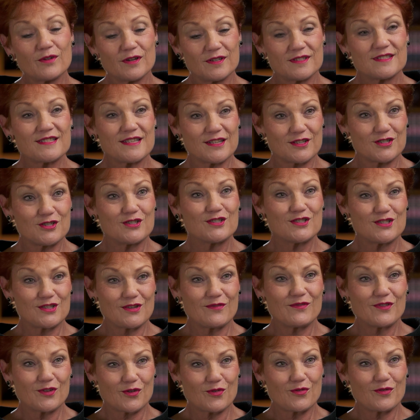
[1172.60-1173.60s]
read sections
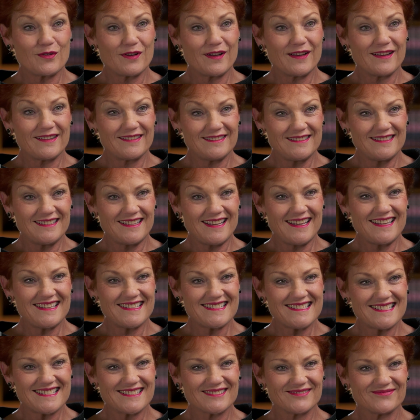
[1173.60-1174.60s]
of the Quran,
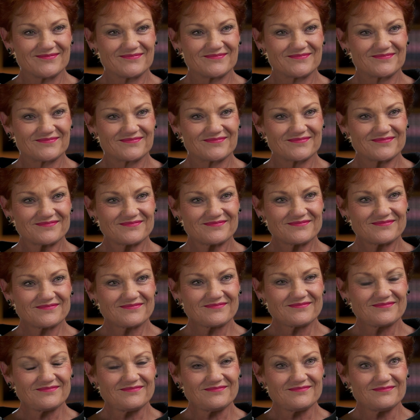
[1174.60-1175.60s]
yes. You, you carry it in
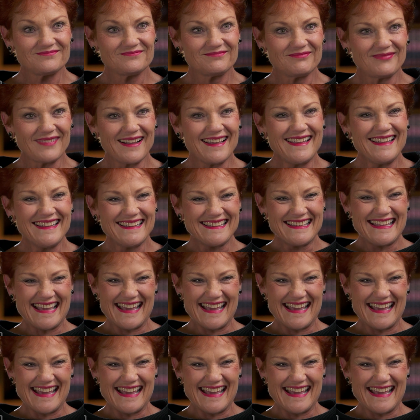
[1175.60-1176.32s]
your handbag, I'm